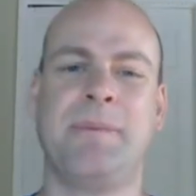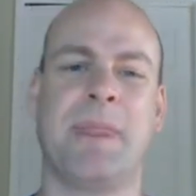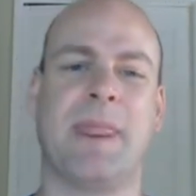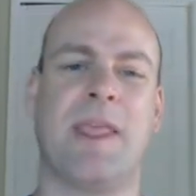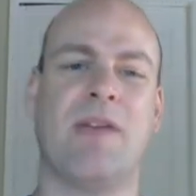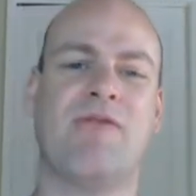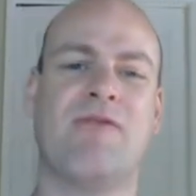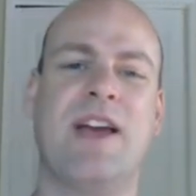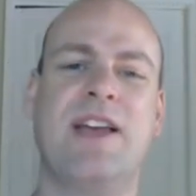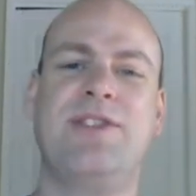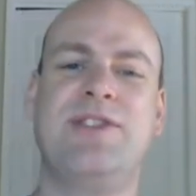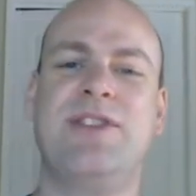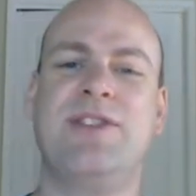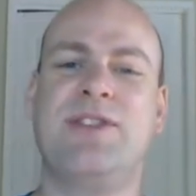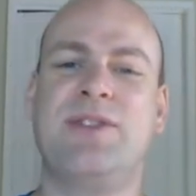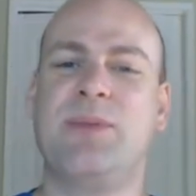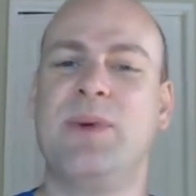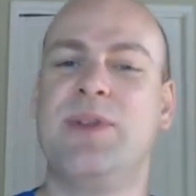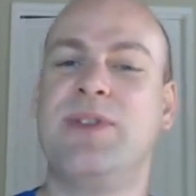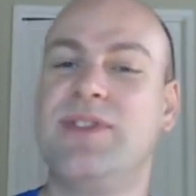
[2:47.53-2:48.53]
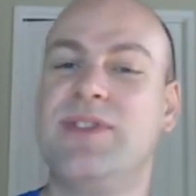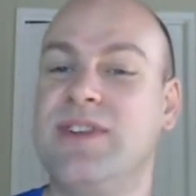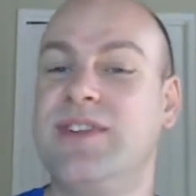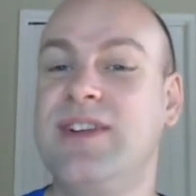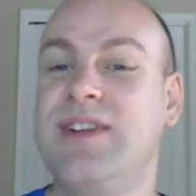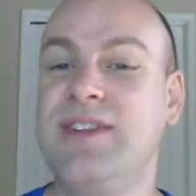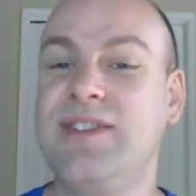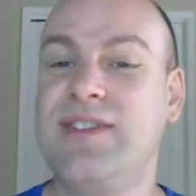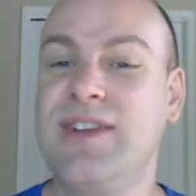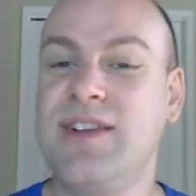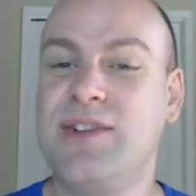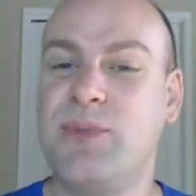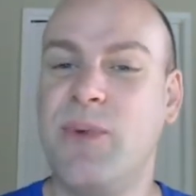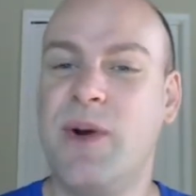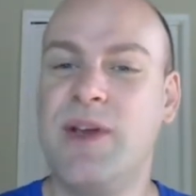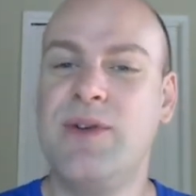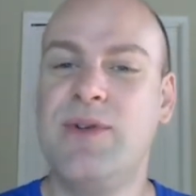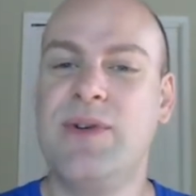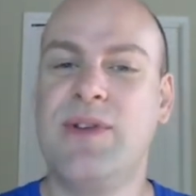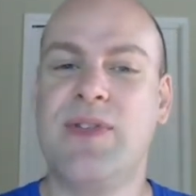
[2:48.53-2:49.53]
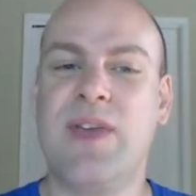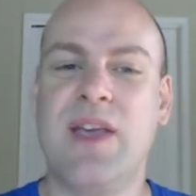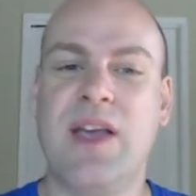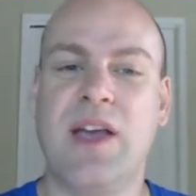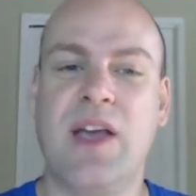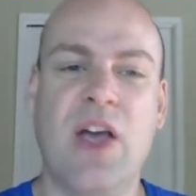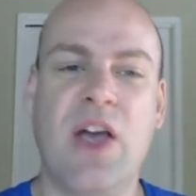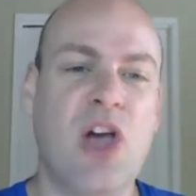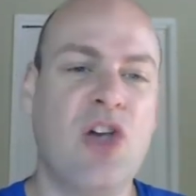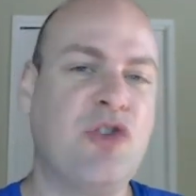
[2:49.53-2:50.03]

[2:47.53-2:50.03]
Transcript: Racists with statistics want you to think